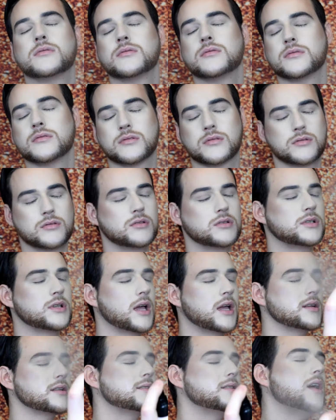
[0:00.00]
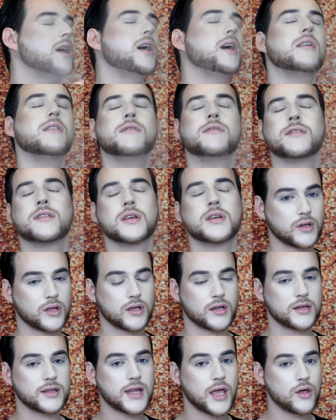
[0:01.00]
so addictive.
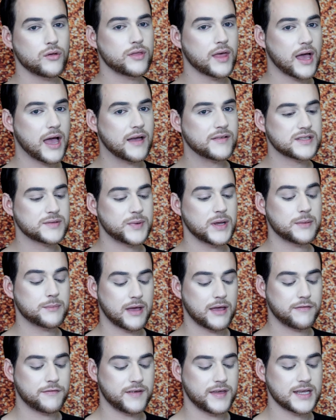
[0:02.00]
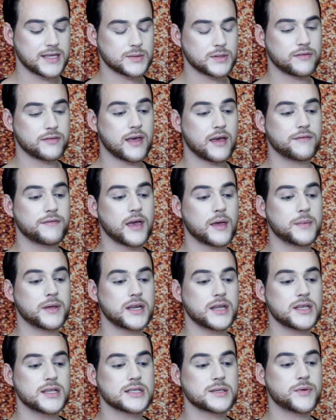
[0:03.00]
Now that I've sprayed my face with that vitamin
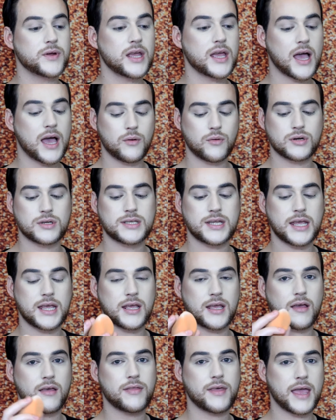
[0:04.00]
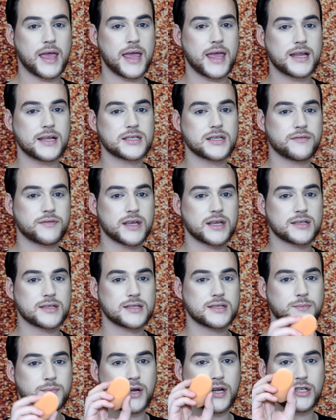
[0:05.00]
E spray, I will take the end of this
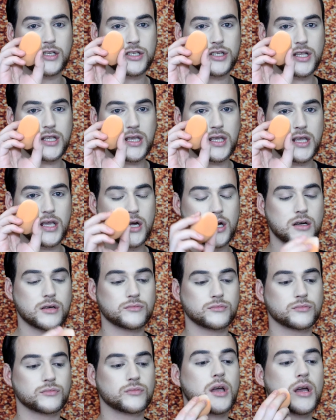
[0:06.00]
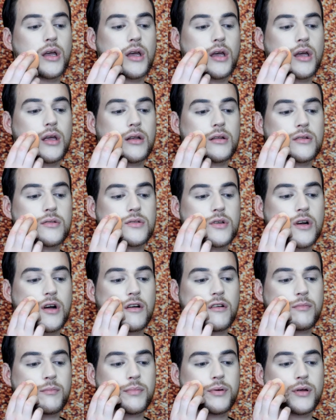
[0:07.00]
sponge here and sort
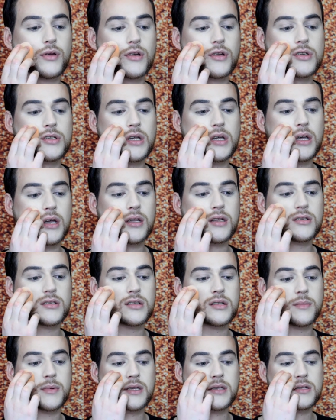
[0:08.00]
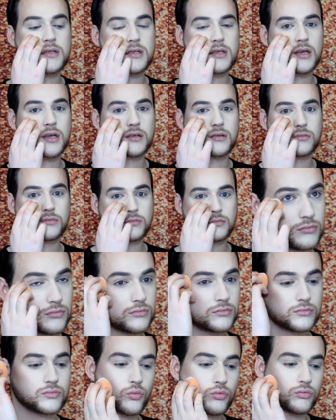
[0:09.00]
of push it into my skin.
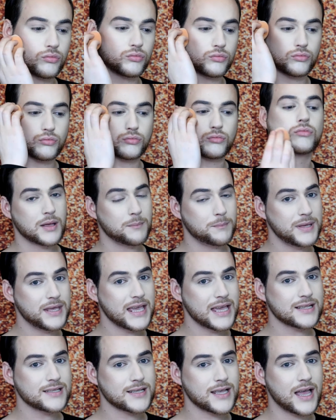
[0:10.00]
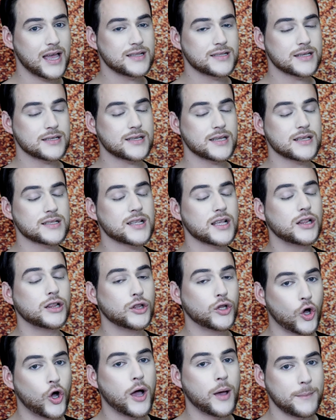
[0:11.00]
P.S. guys, it takes a
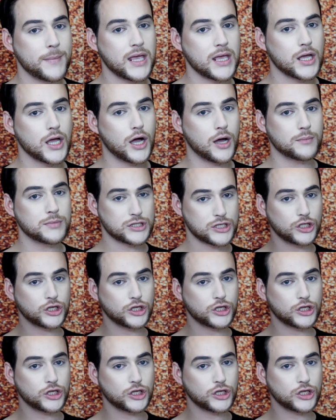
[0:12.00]
lot of makeup to